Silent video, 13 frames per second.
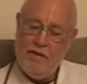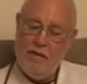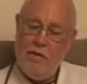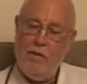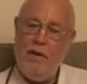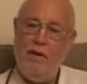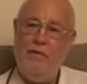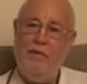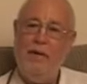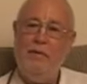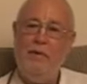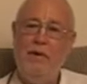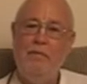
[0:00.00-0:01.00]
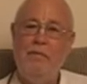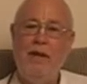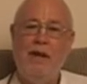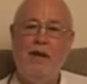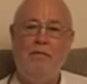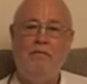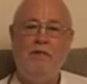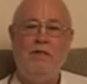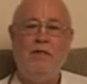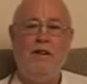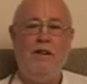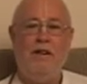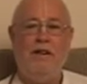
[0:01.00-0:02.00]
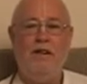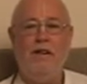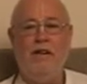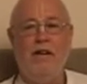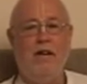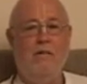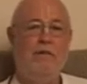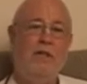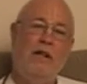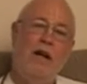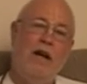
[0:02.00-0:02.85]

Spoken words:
So when one comes in